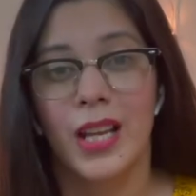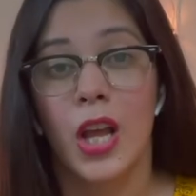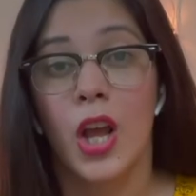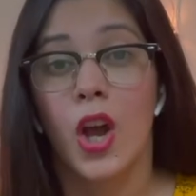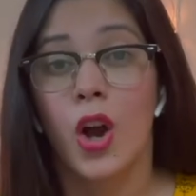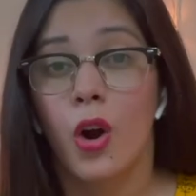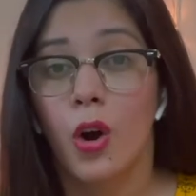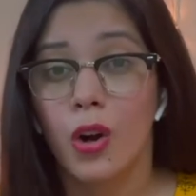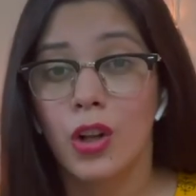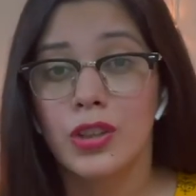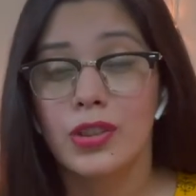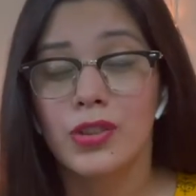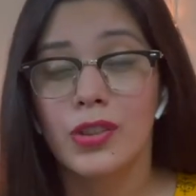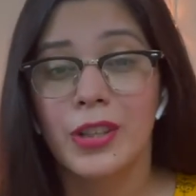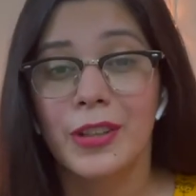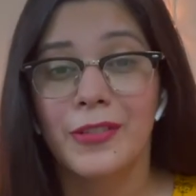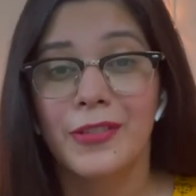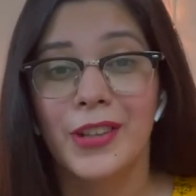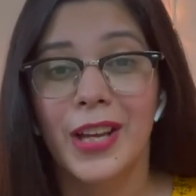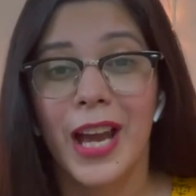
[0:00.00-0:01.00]
Also, if
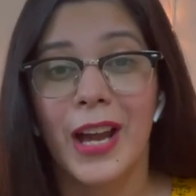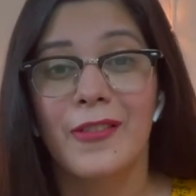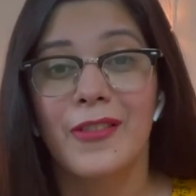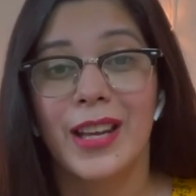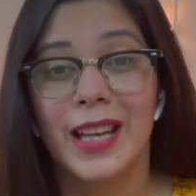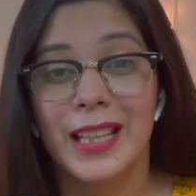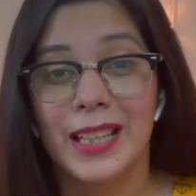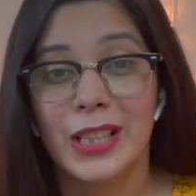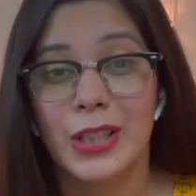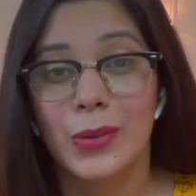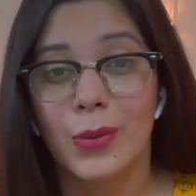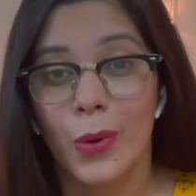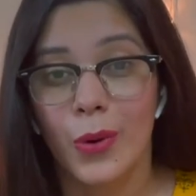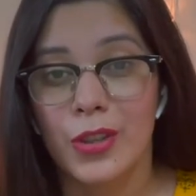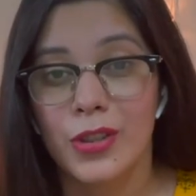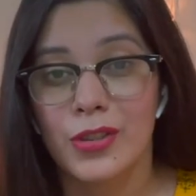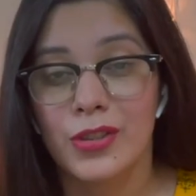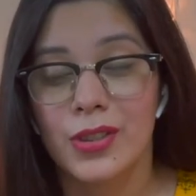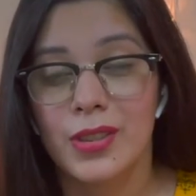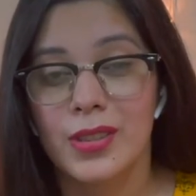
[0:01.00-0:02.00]
you have any
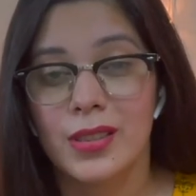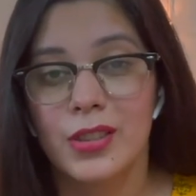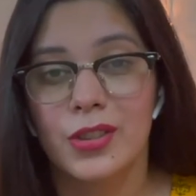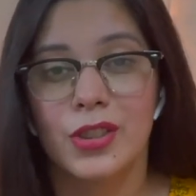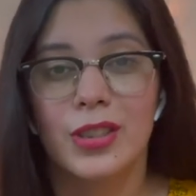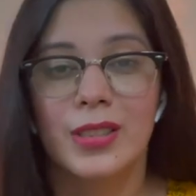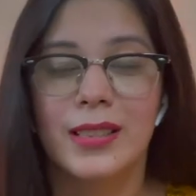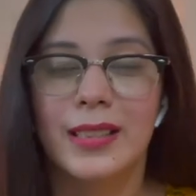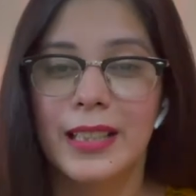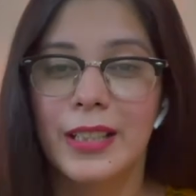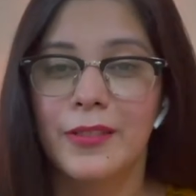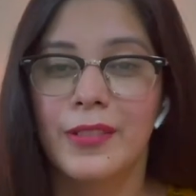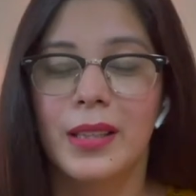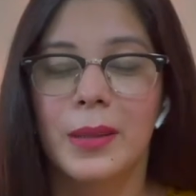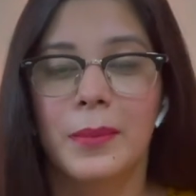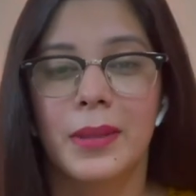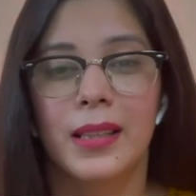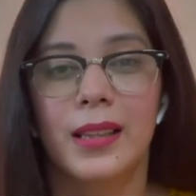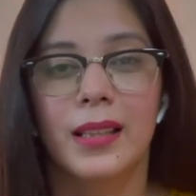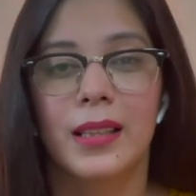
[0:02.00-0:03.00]
questions, just leave them
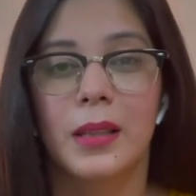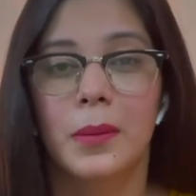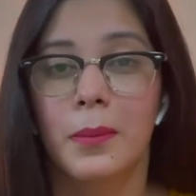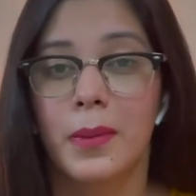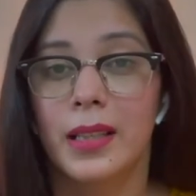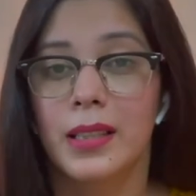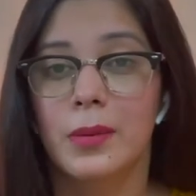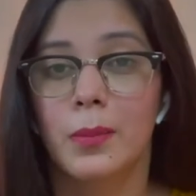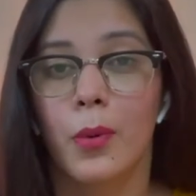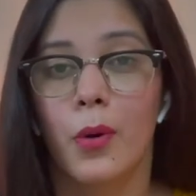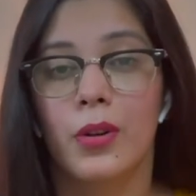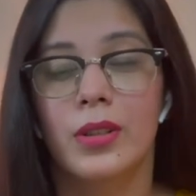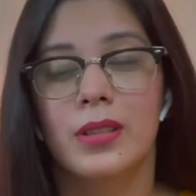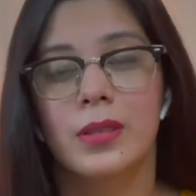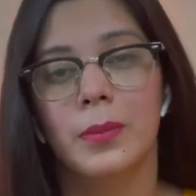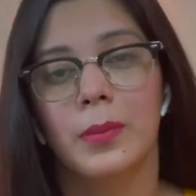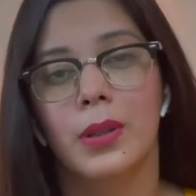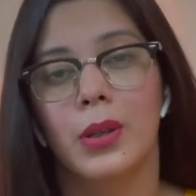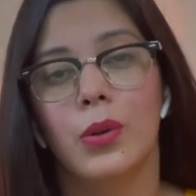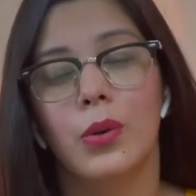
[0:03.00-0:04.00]
in the comment box
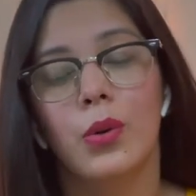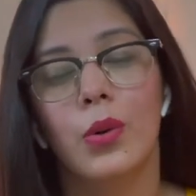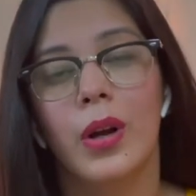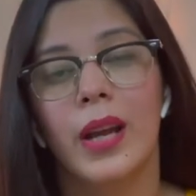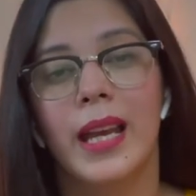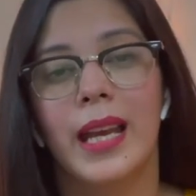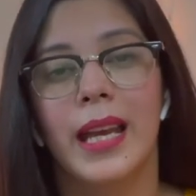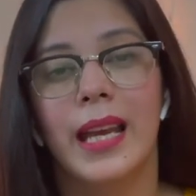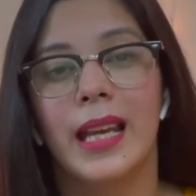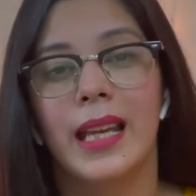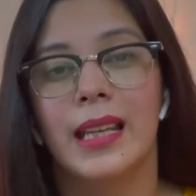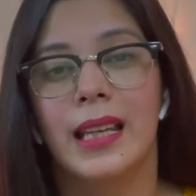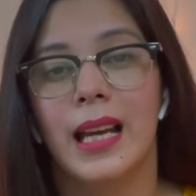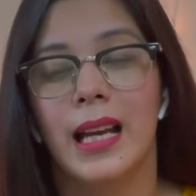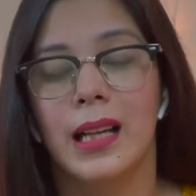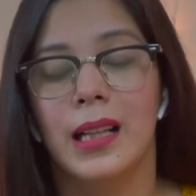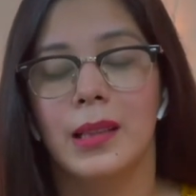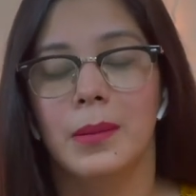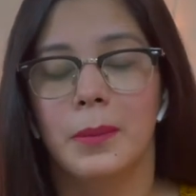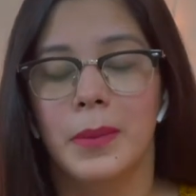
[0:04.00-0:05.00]
below, and
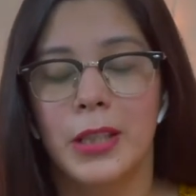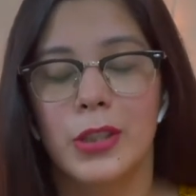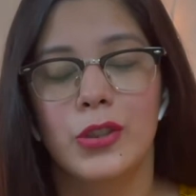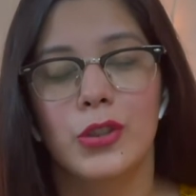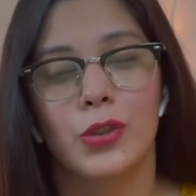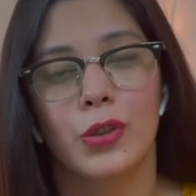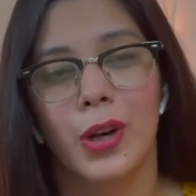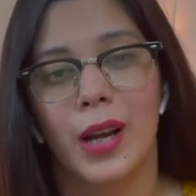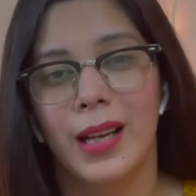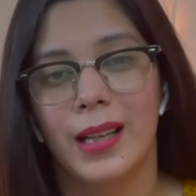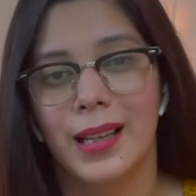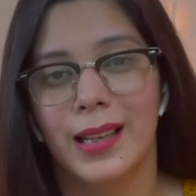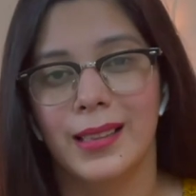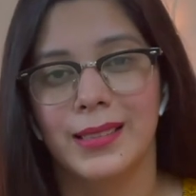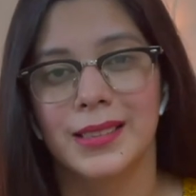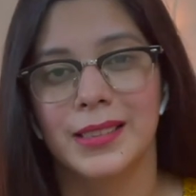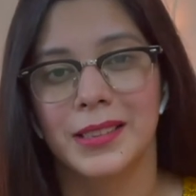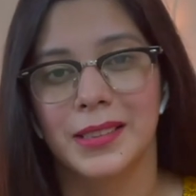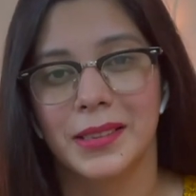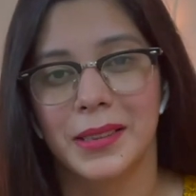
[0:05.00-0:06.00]
I'll make sure I
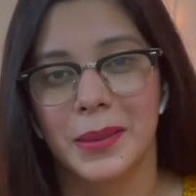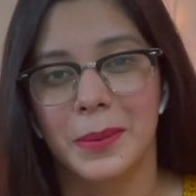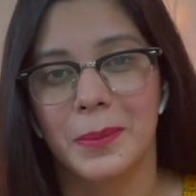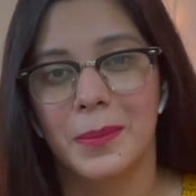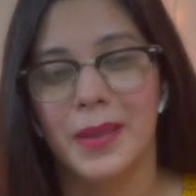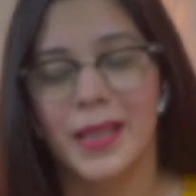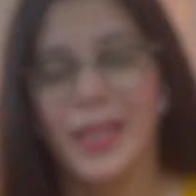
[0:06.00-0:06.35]
answer them.